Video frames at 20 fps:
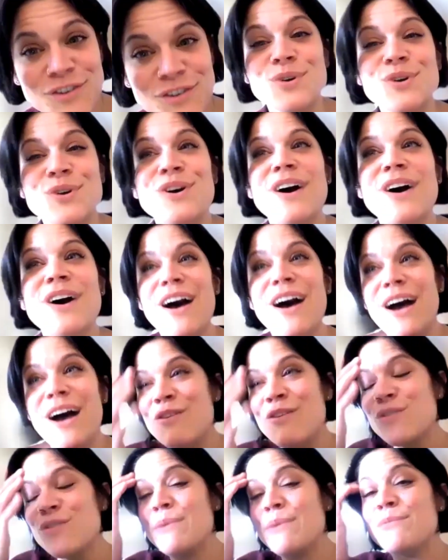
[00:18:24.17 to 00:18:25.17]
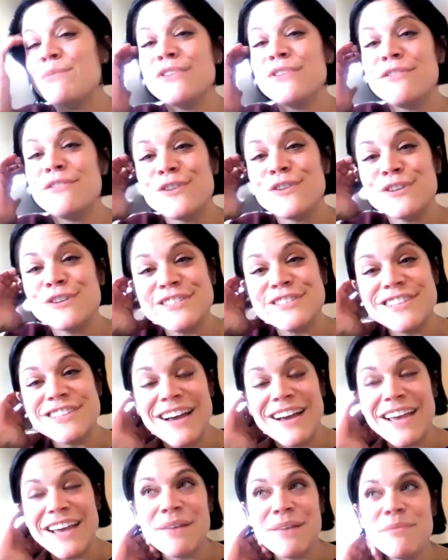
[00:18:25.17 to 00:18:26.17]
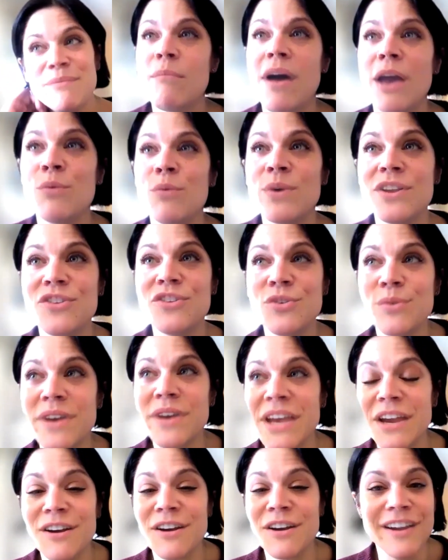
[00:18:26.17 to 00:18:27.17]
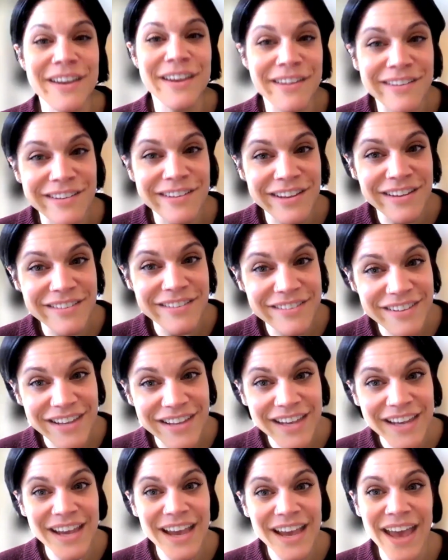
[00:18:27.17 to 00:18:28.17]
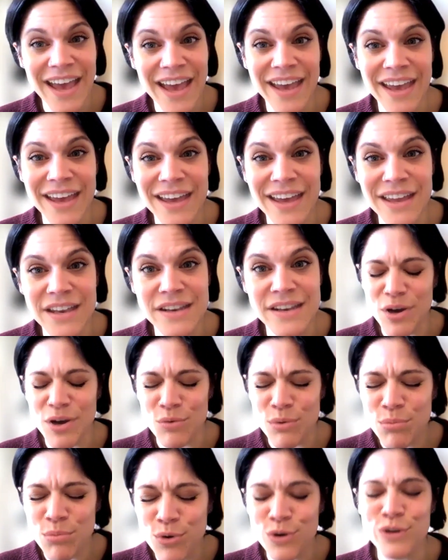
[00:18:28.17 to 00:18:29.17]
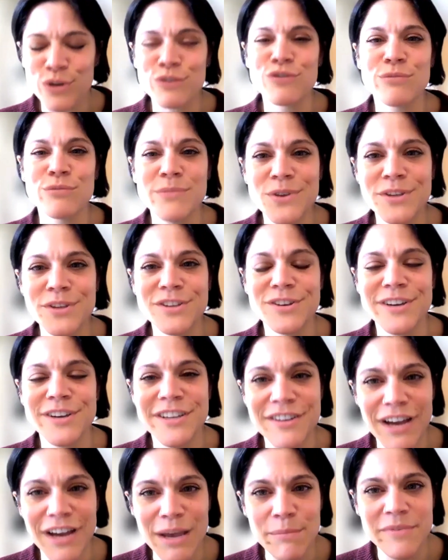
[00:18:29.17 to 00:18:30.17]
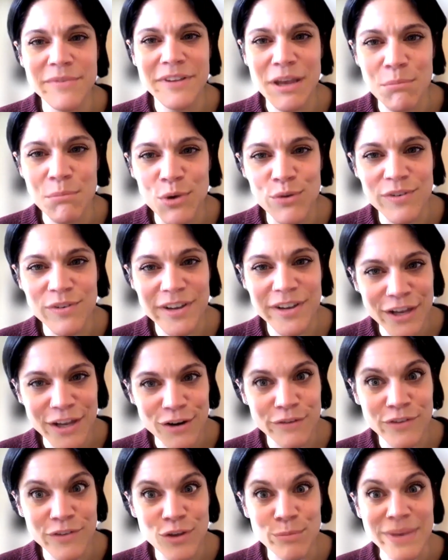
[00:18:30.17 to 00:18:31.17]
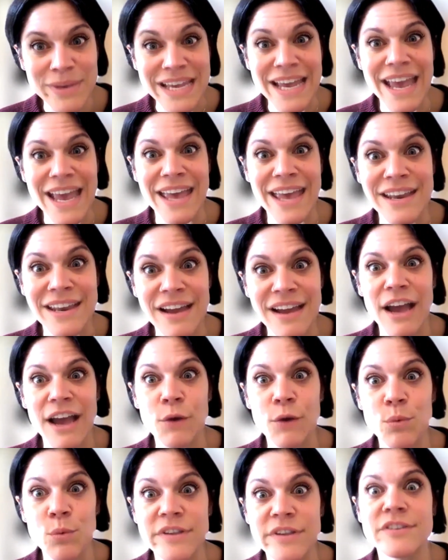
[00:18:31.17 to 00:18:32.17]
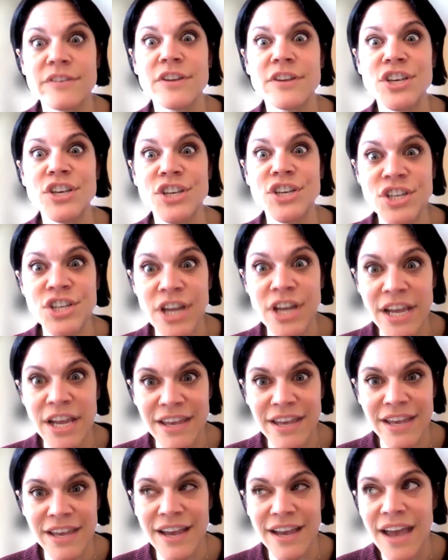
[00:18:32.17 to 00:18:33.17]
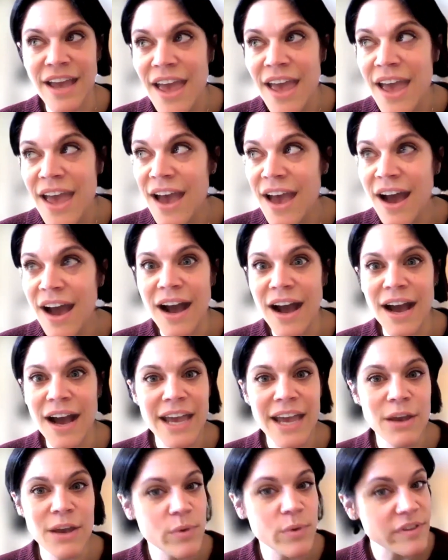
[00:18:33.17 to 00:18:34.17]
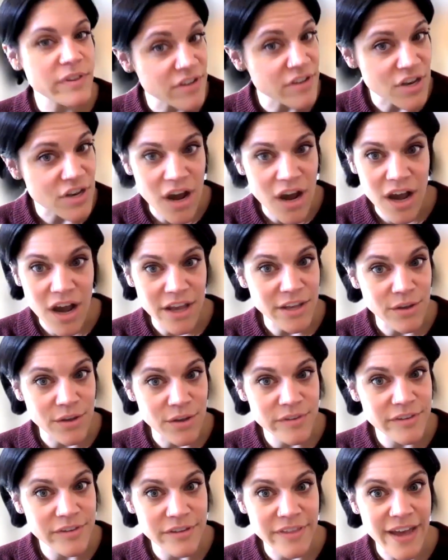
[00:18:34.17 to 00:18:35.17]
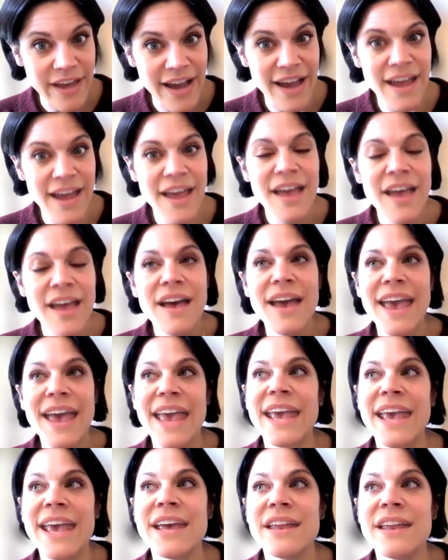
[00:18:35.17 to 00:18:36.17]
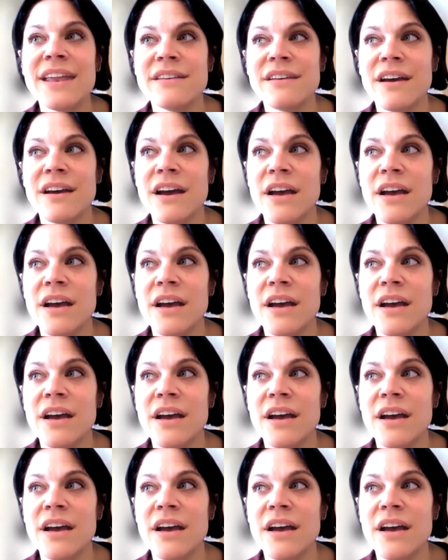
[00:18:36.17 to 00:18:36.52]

role. I remember the first time I went to a hearing in DC, and a reporter from Military Times came over to interview me, and I was shaking. I was not used to that. And